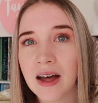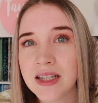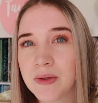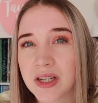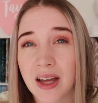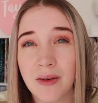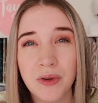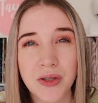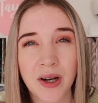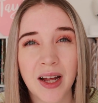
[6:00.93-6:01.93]
see
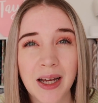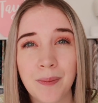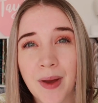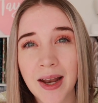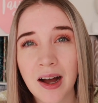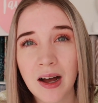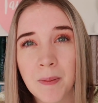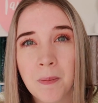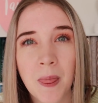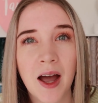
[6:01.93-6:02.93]
which one I like better.
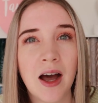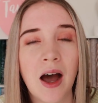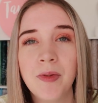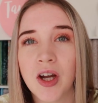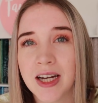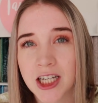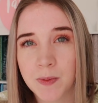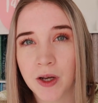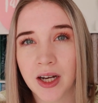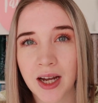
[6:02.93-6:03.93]
I'm no
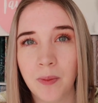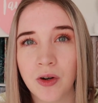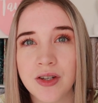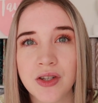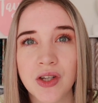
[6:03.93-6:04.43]
expert at cameras,